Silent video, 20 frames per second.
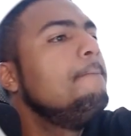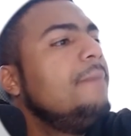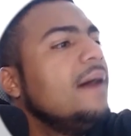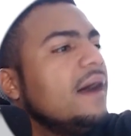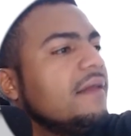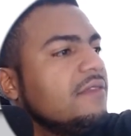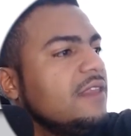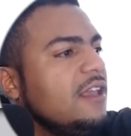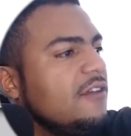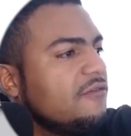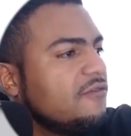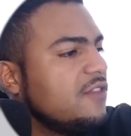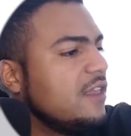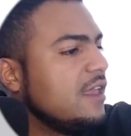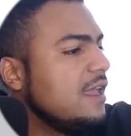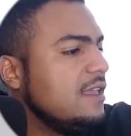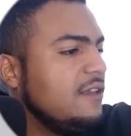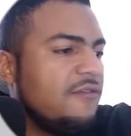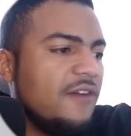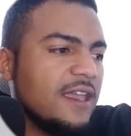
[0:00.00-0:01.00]
But if
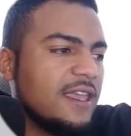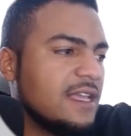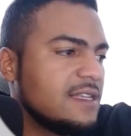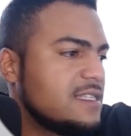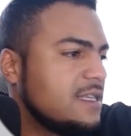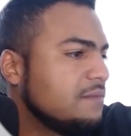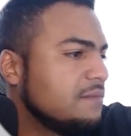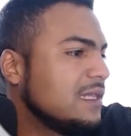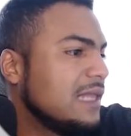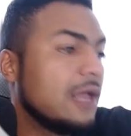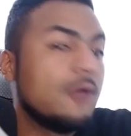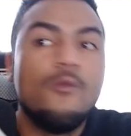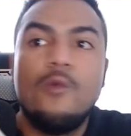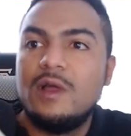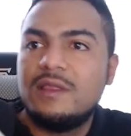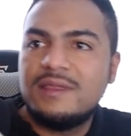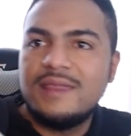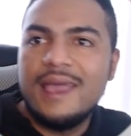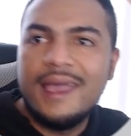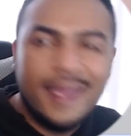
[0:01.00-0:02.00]
the if I get something like
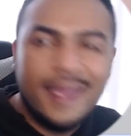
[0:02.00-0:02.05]
what the